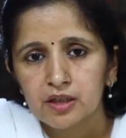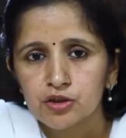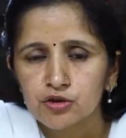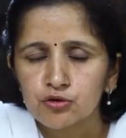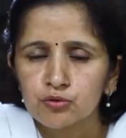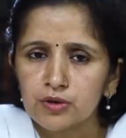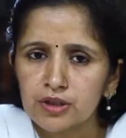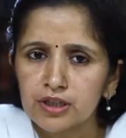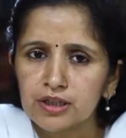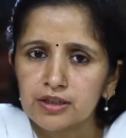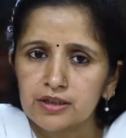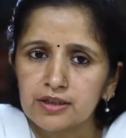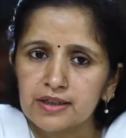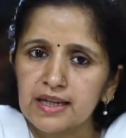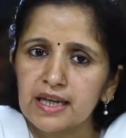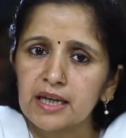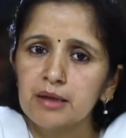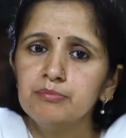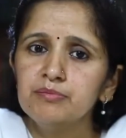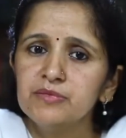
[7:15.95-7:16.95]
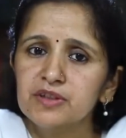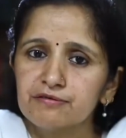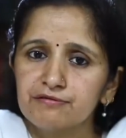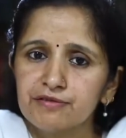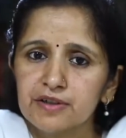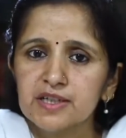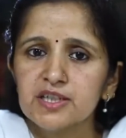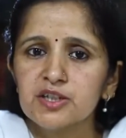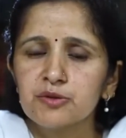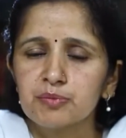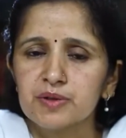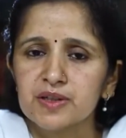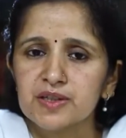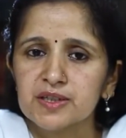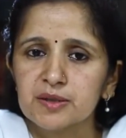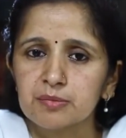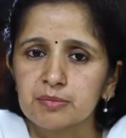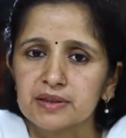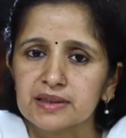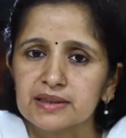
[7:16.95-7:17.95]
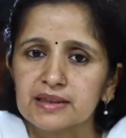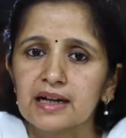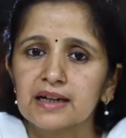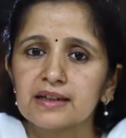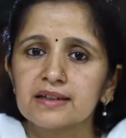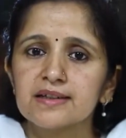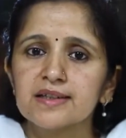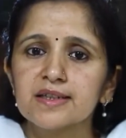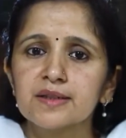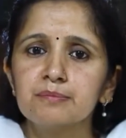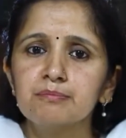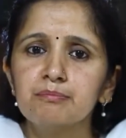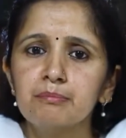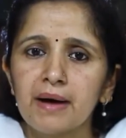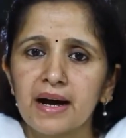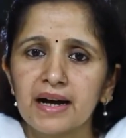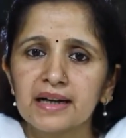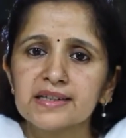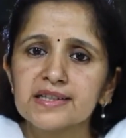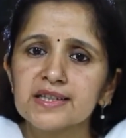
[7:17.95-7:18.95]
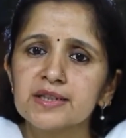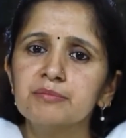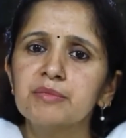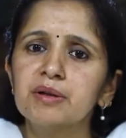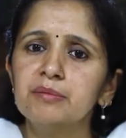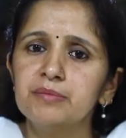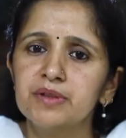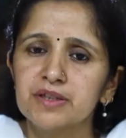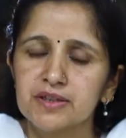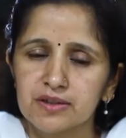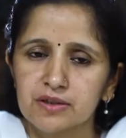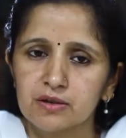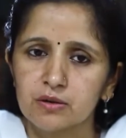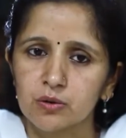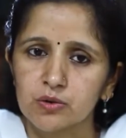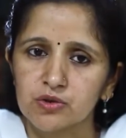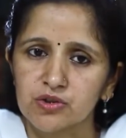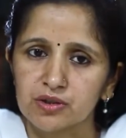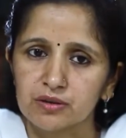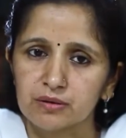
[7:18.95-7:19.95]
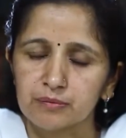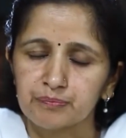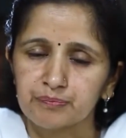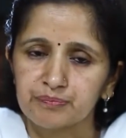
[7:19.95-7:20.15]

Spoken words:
To name the first principle, that is maximum disclosure.